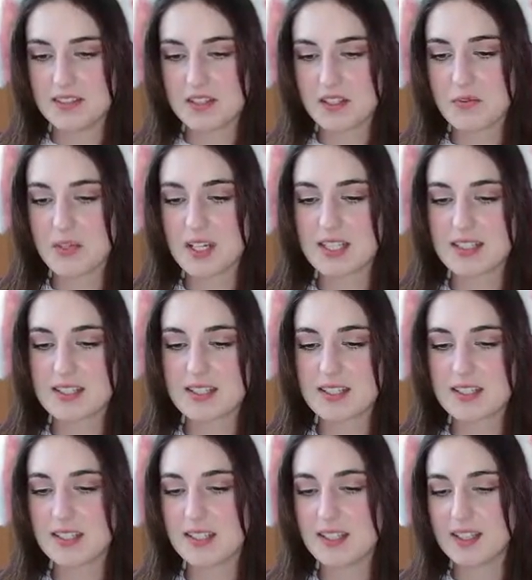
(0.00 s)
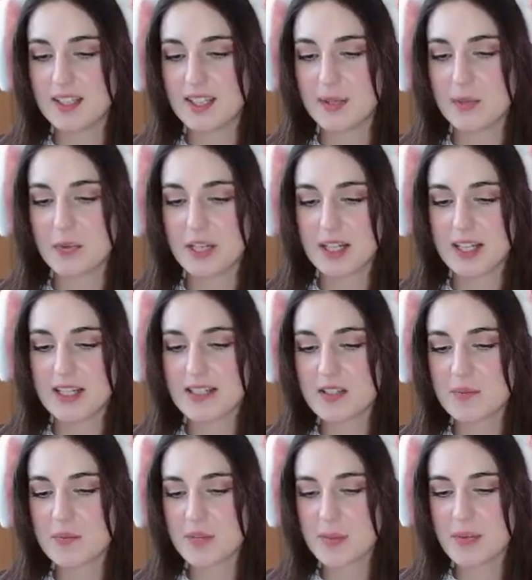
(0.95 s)
Sweet. Keep your
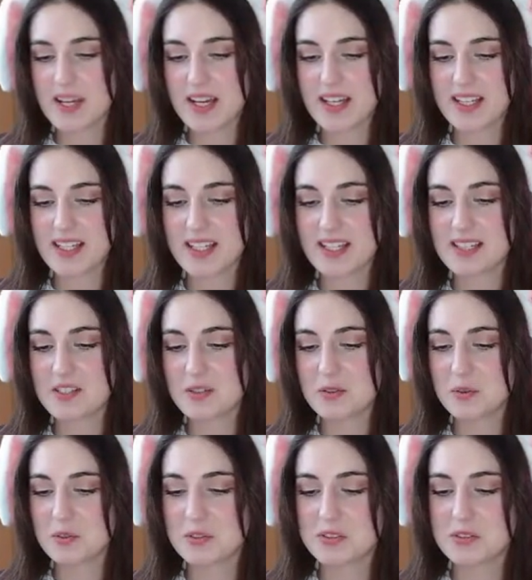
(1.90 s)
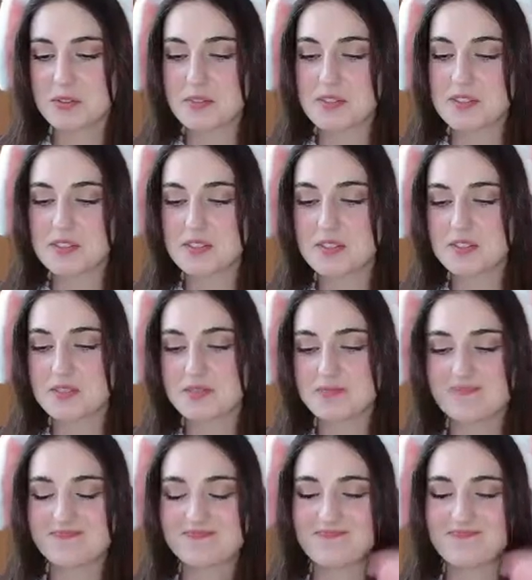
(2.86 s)
eyes on my back and you'll grow too.